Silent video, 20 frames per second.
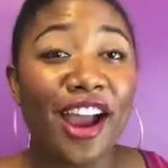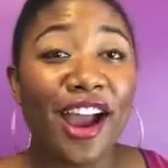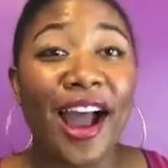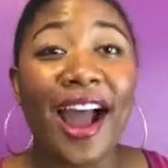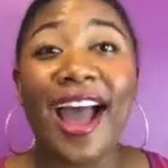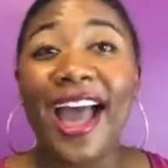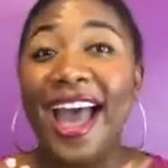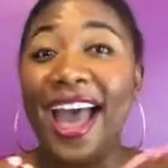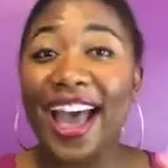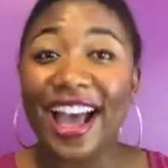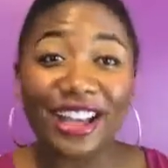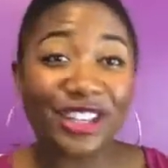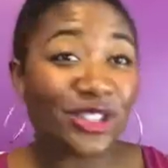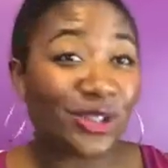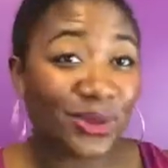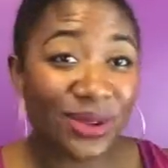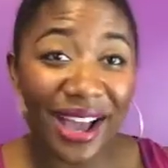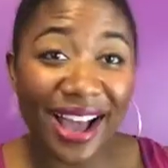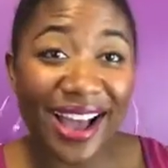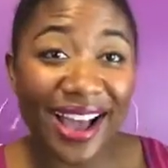I asked you
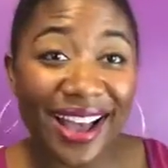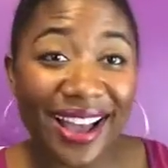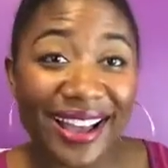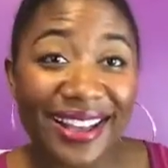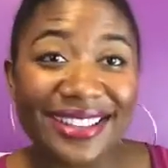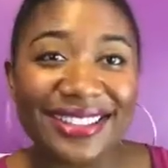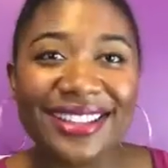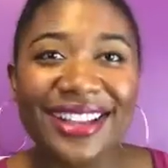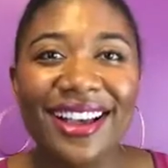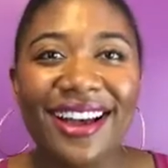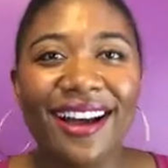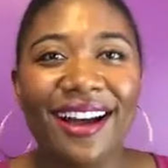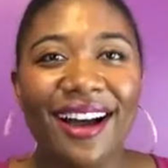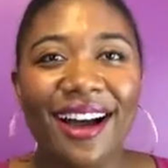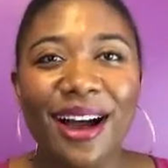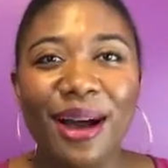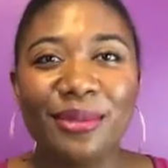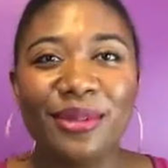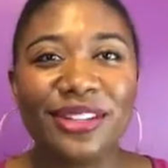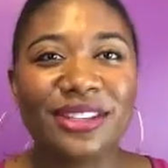guys
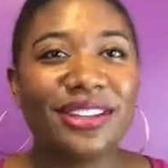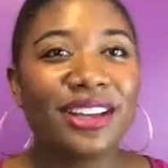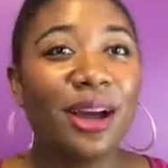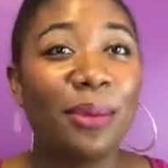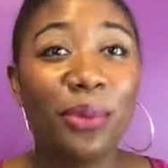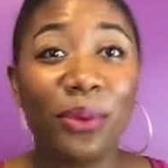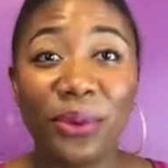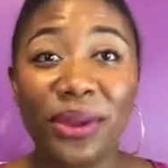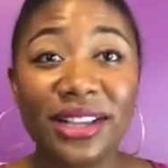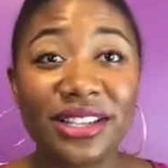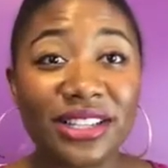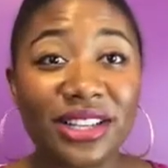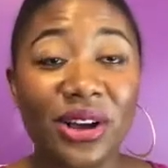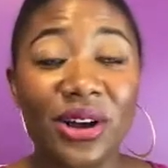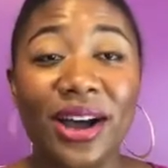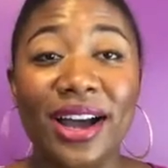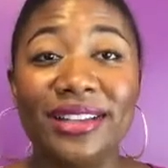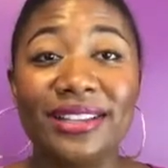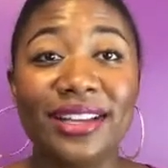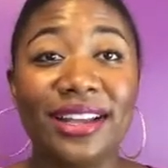just a couple weeks ago,
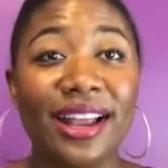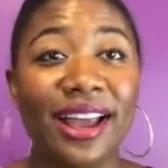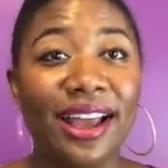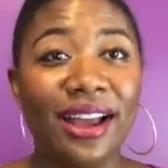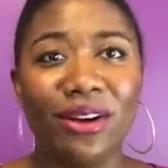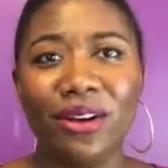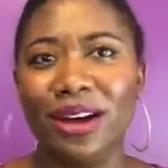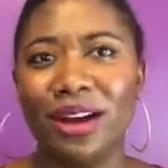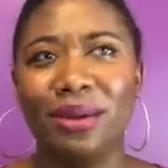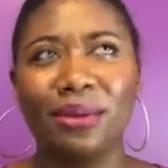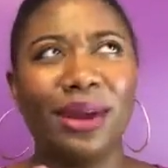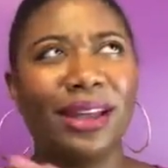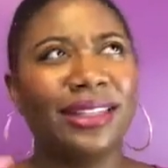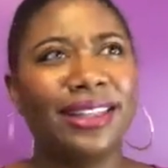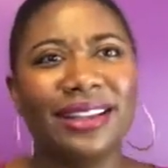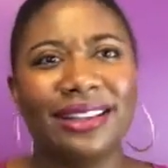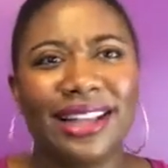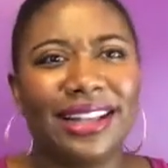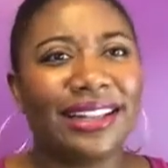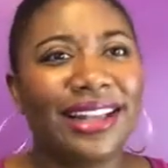I said, hey, I
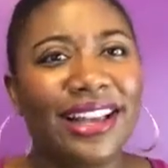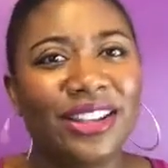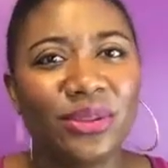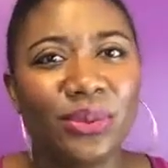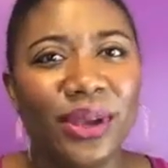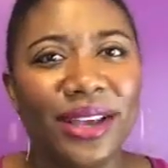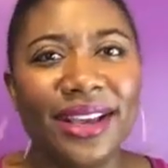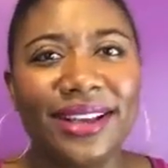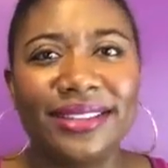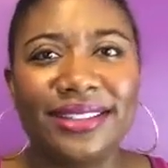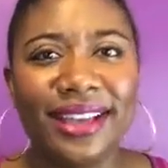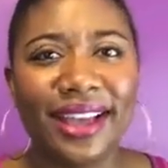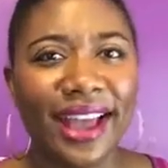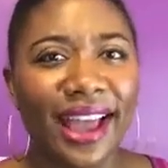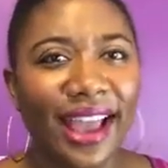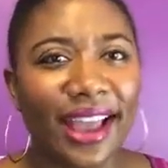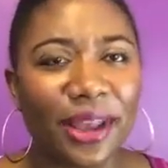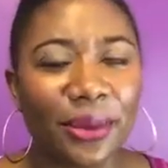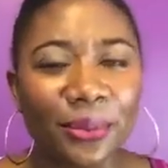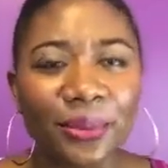think like last week, I said, hey,